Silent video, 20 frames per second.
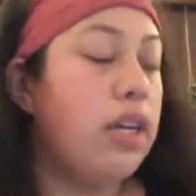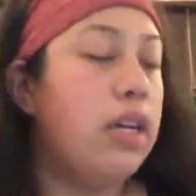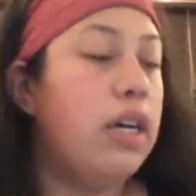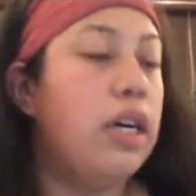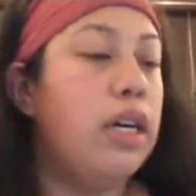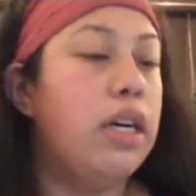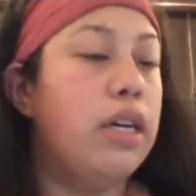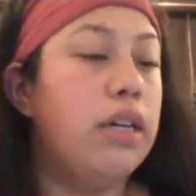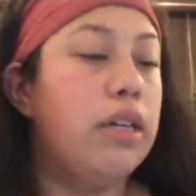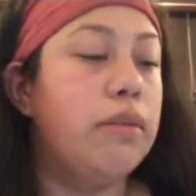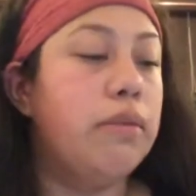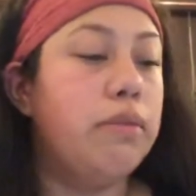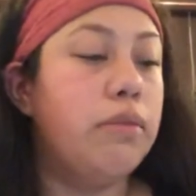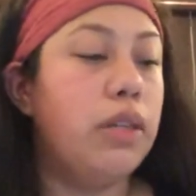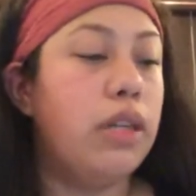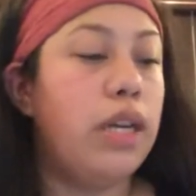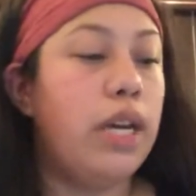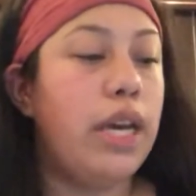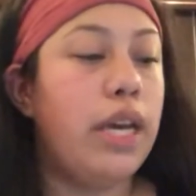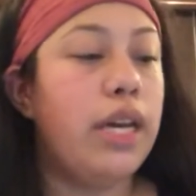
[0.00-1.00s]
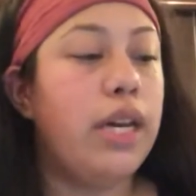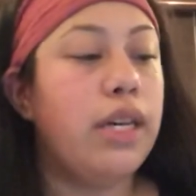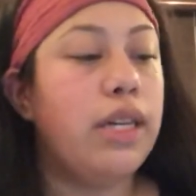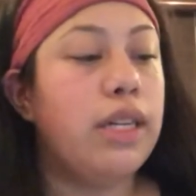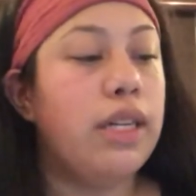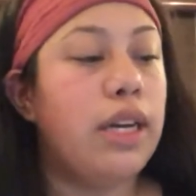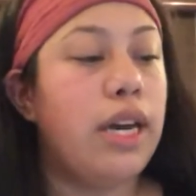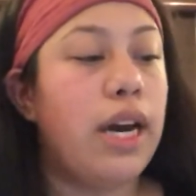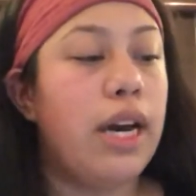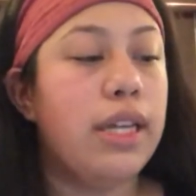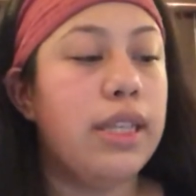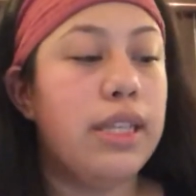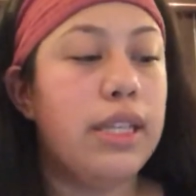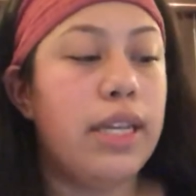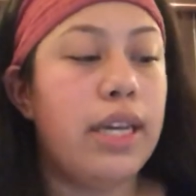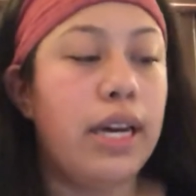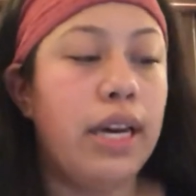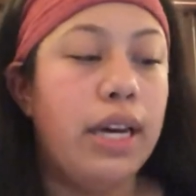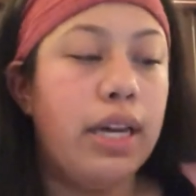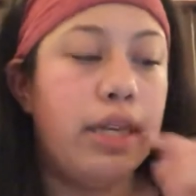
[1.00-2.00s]
And at
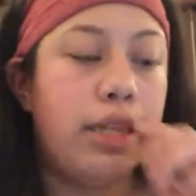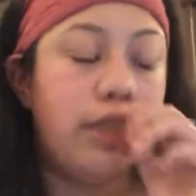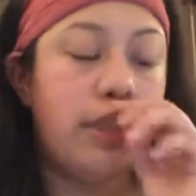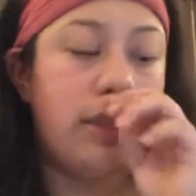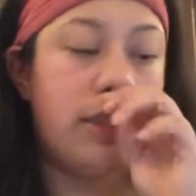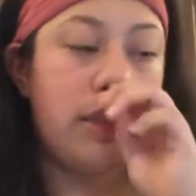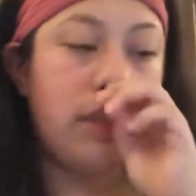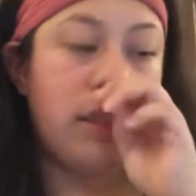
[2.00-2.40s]
the end